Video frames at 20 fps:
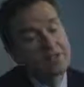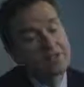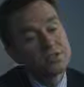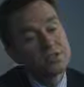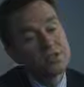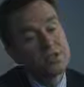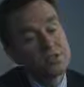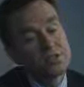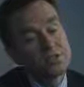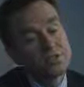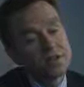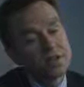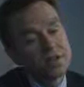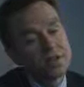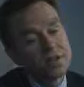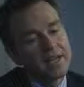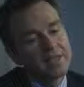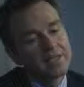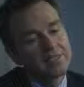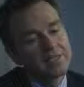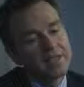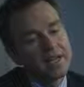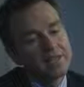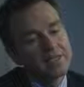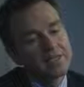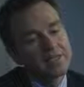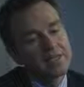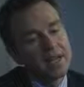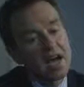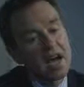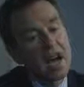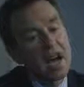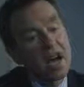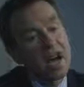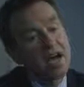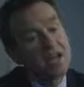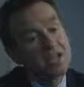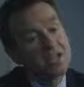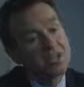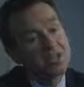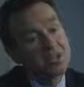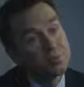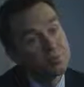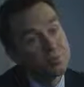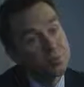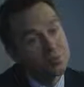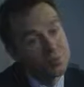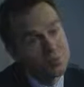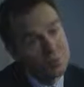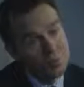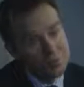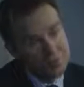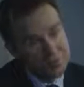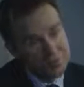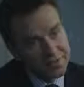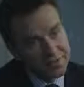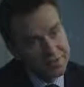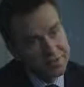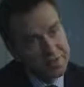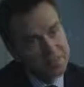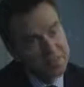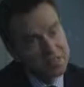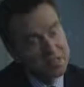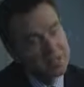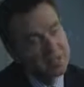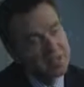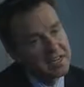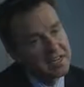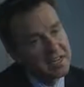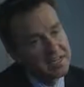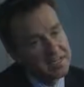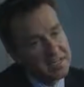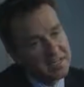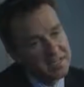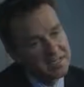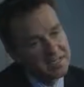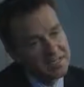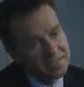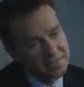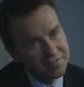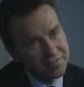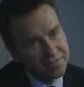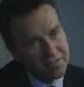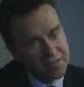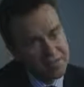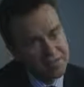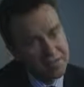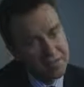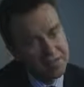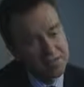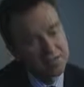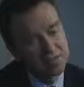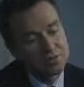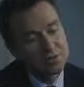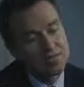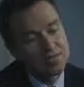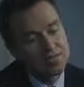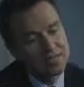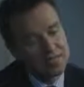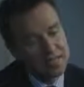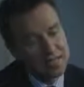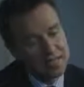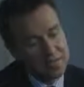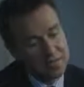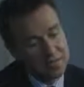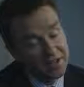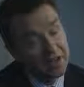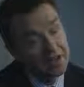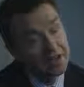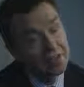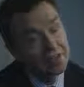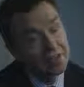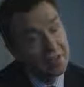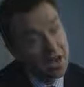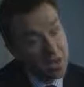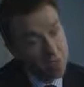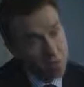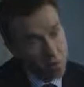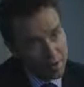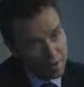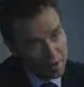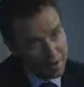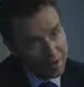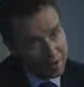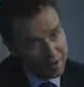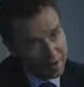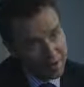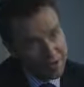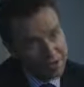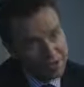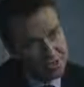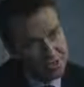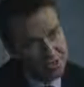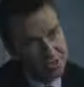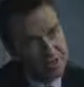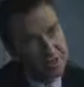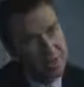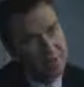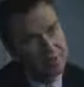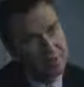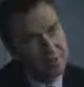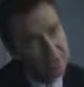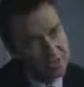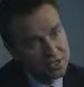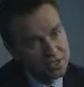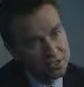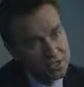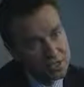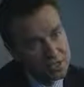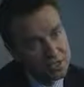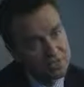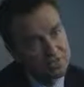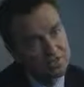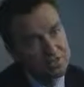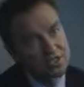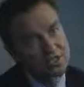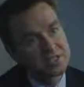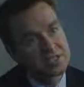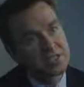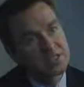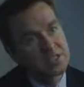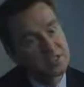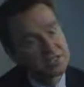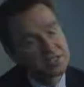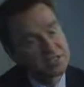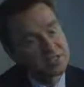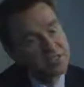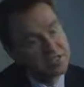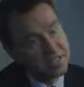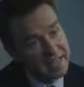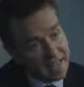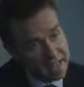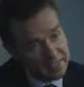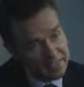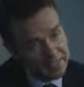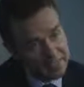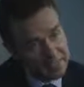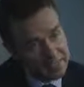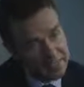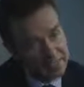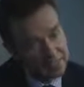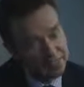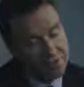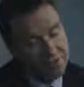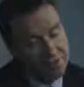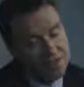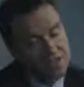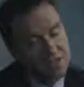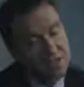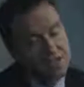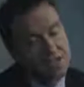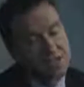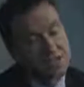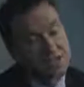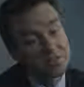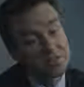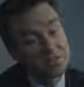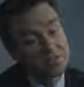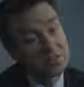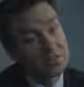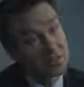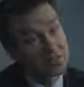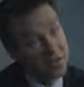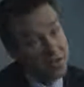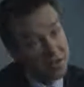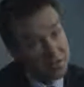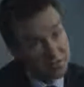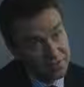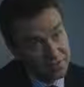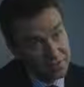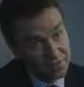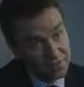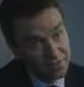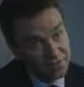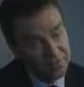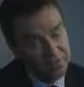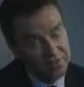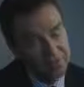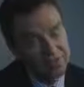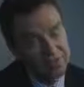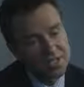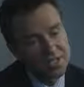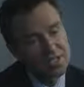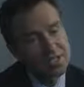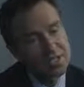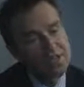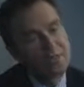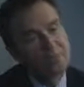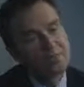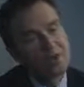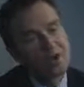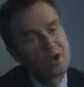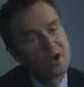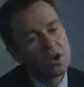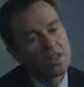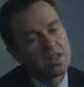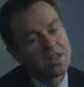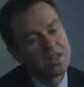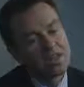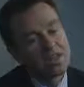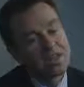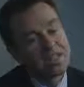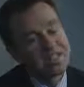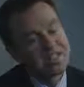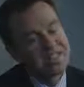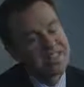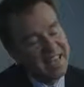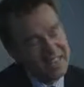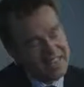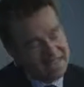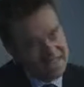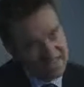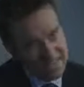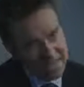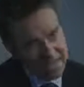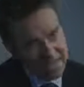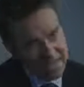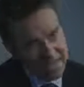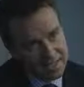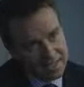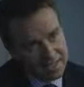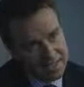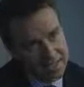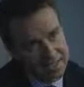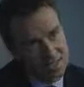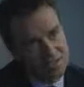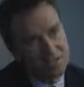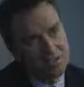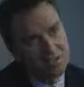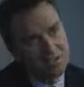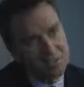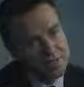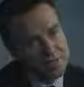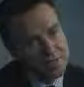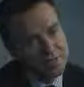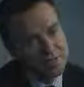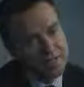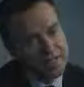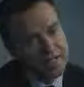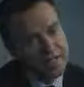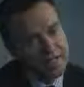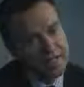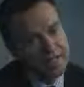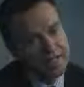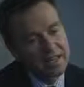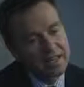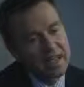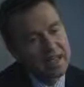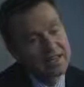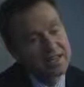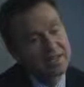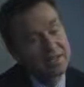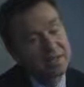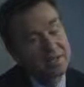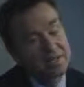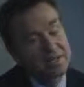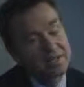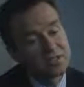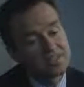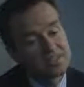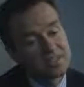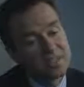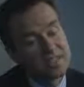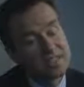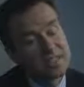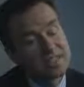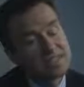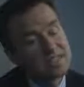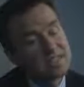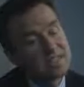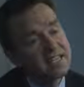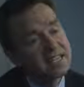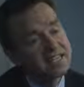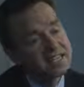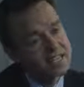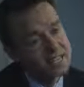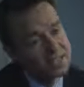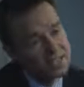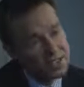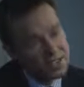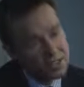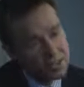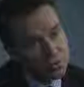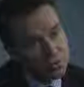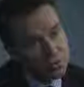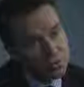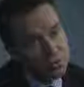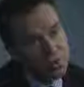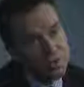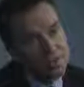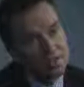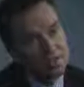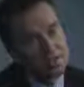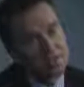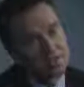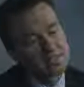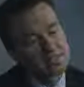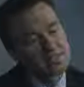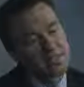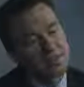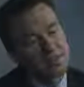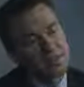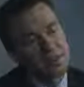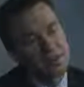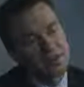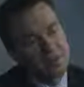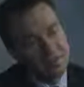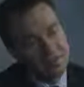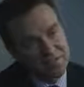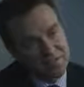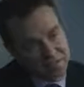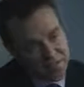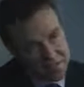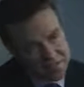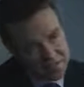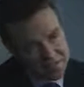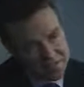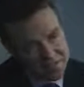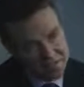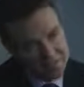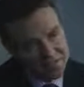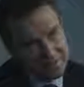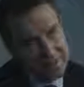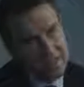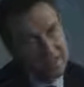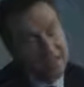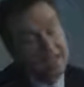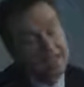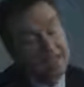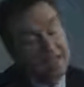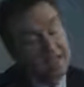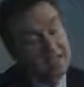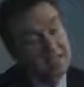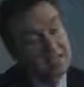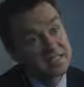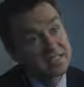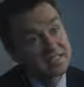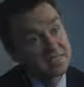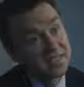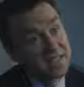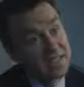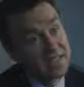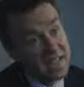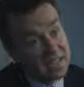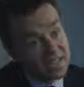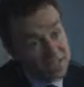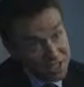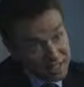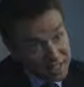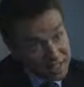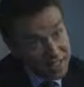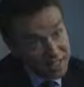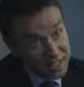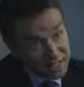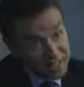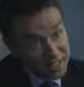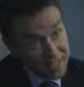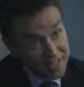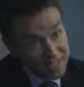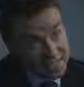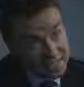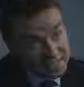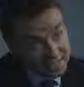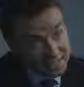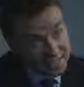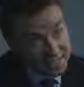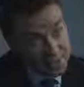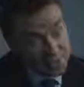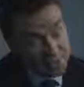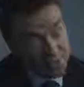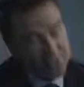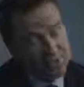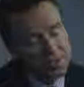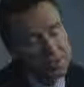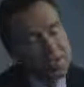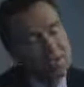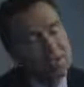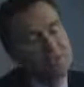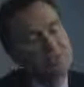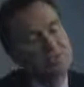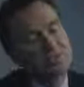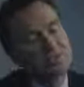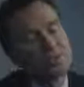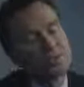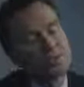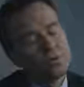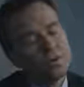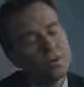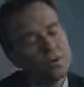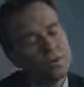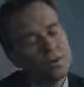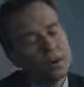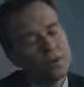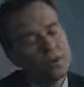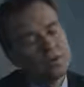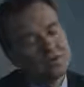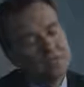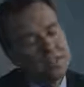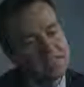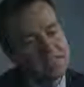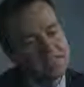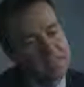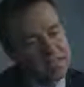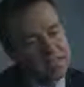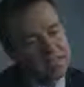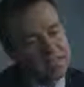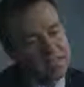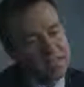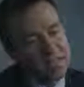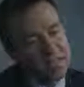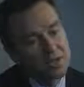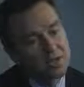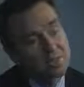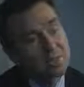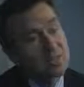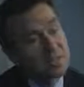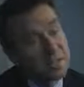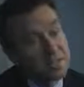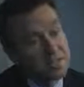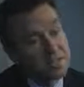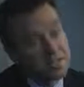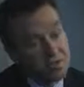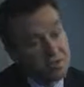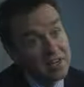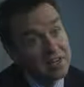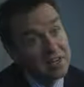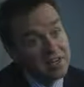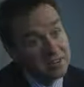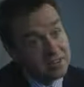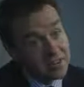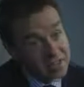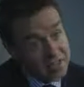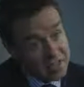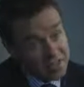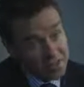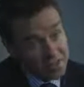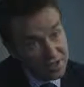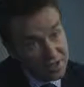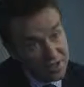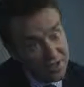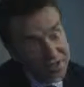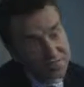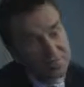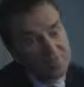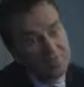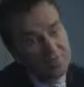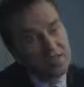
So it's hard to prove that screening makes a difference because you need significant follow-up with patients that have been screened versus patients that haven't been screened. So this is part of the controversy. Also, the testing that's done with screening, it has to be something that's easy to do, that's not very invasive, that's financially easy to do. So all of these things can add up to make screening very difficult.